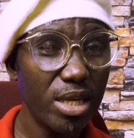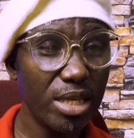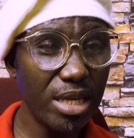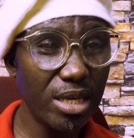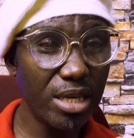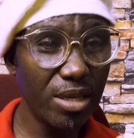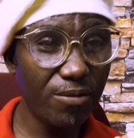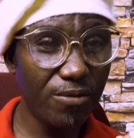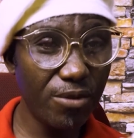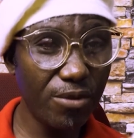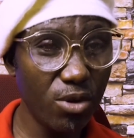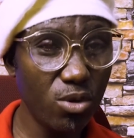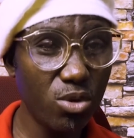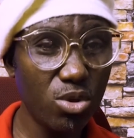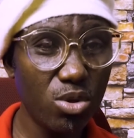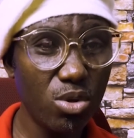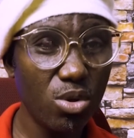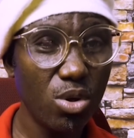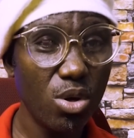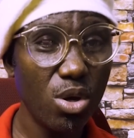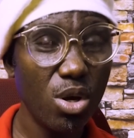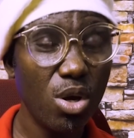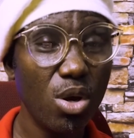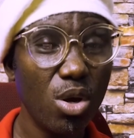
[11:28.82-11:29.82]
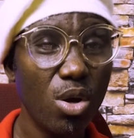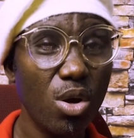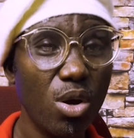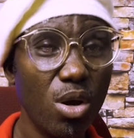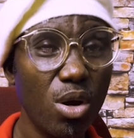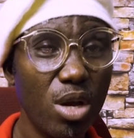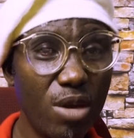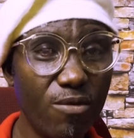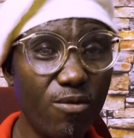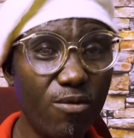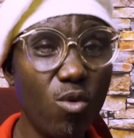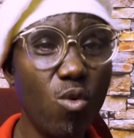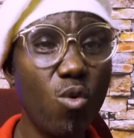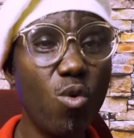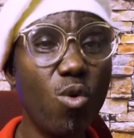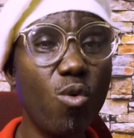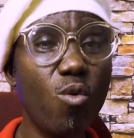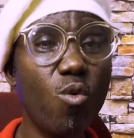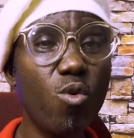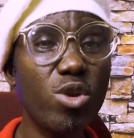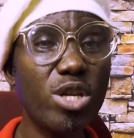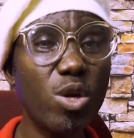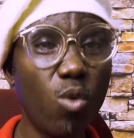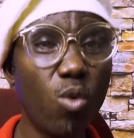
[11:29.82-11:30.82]
They refuse, even
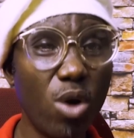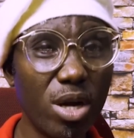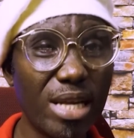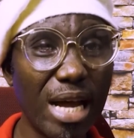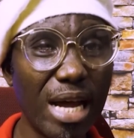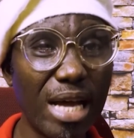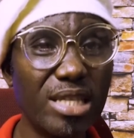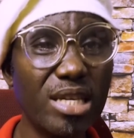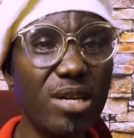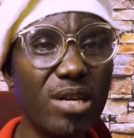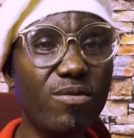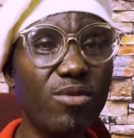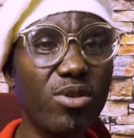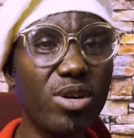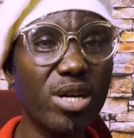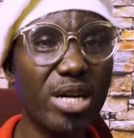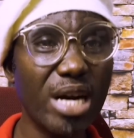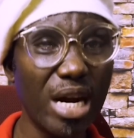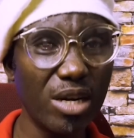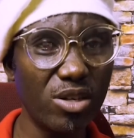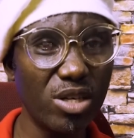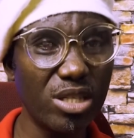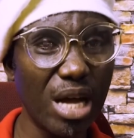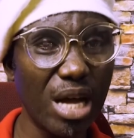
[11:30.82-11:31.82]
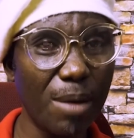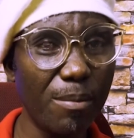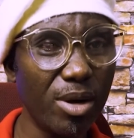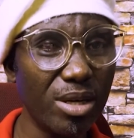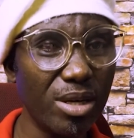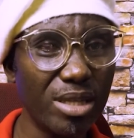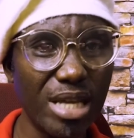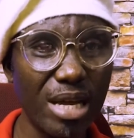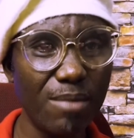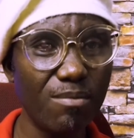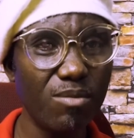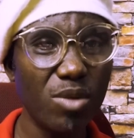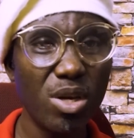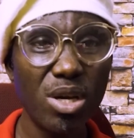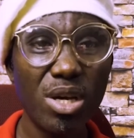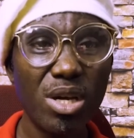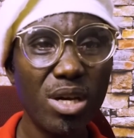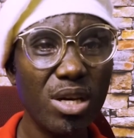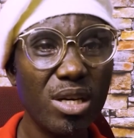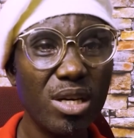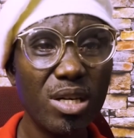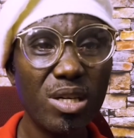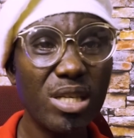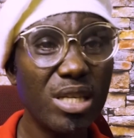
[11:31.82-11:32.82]
the one that even graduate among them,
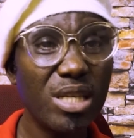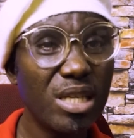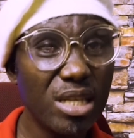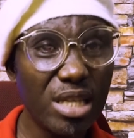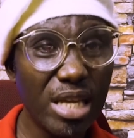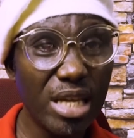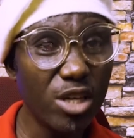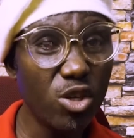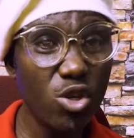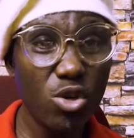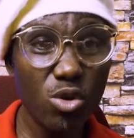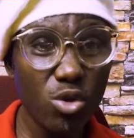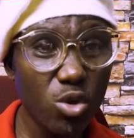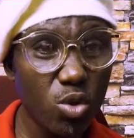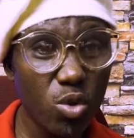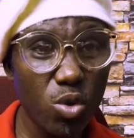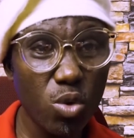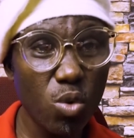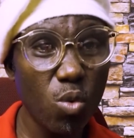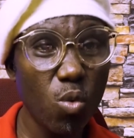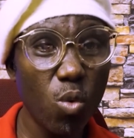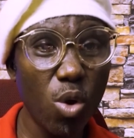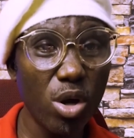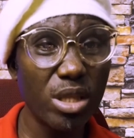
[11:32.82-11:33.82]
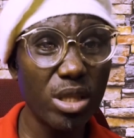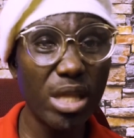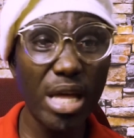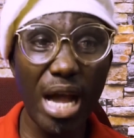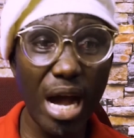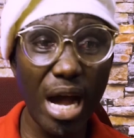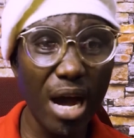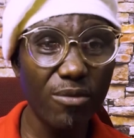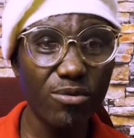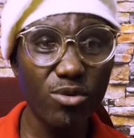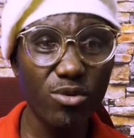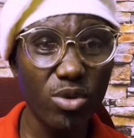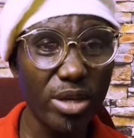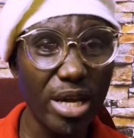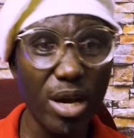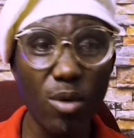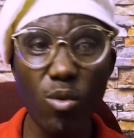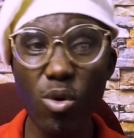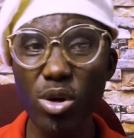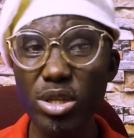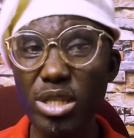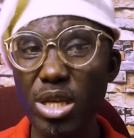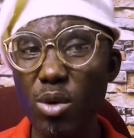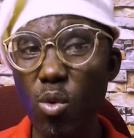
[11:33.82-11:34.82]
they use what they have to
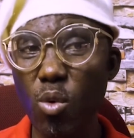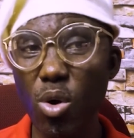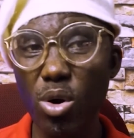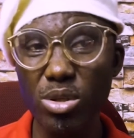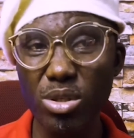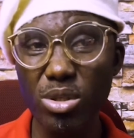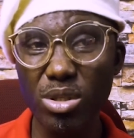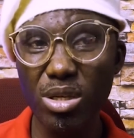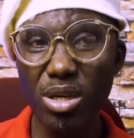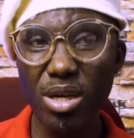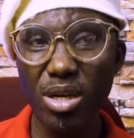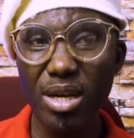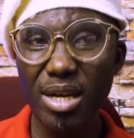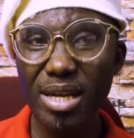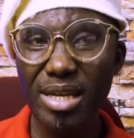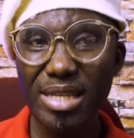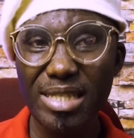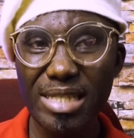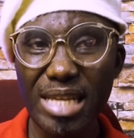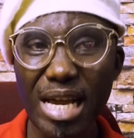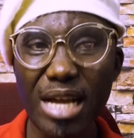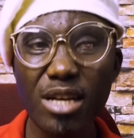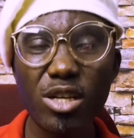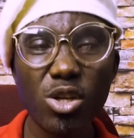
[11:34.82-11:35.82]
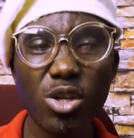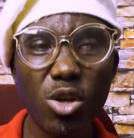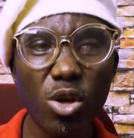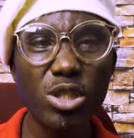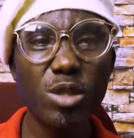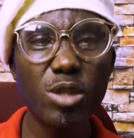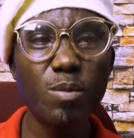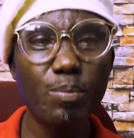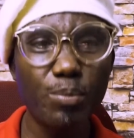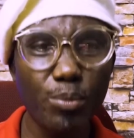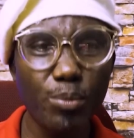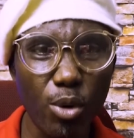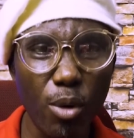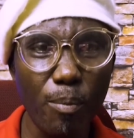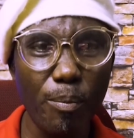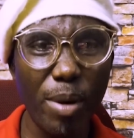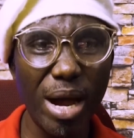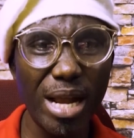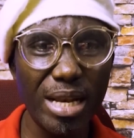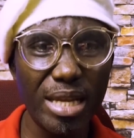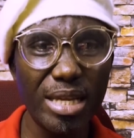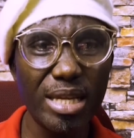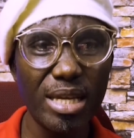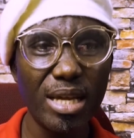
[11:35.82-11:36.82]
get what they want. They are not
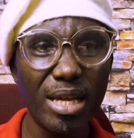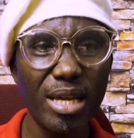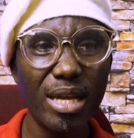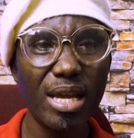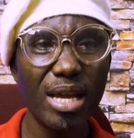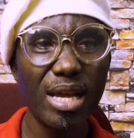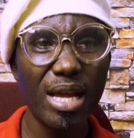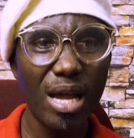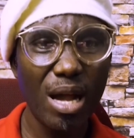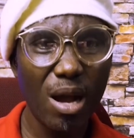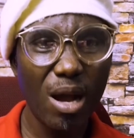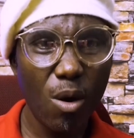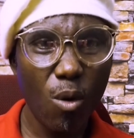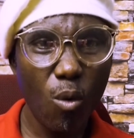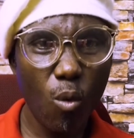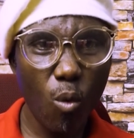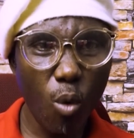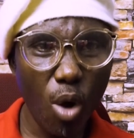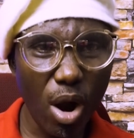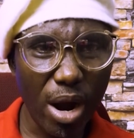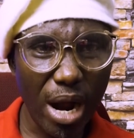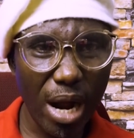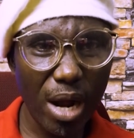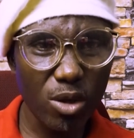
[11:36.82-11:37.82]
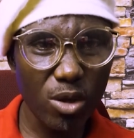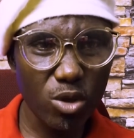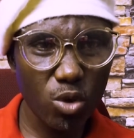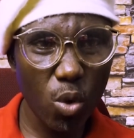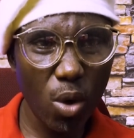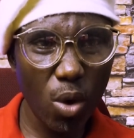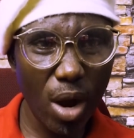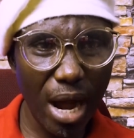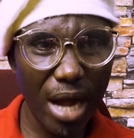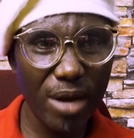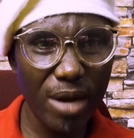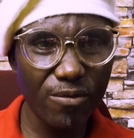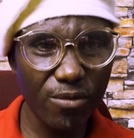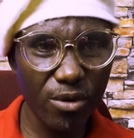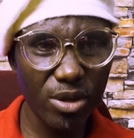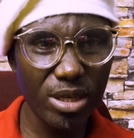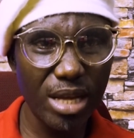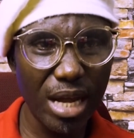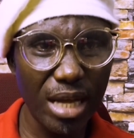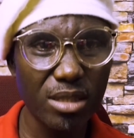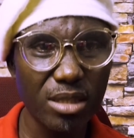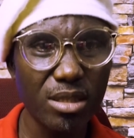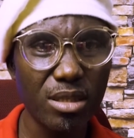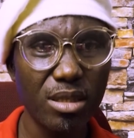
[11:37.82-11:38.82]
properly work so hard for
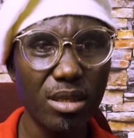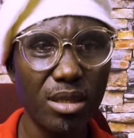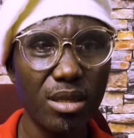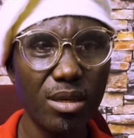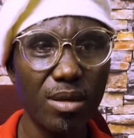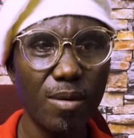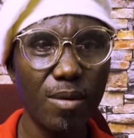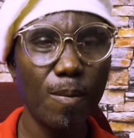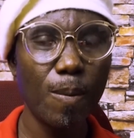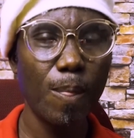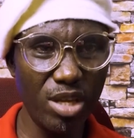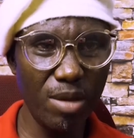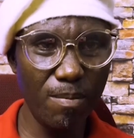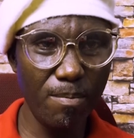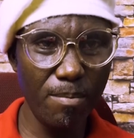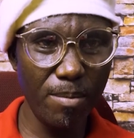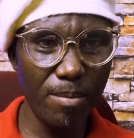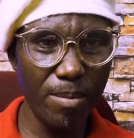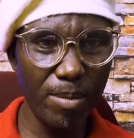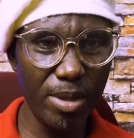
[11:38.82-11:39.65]
that. The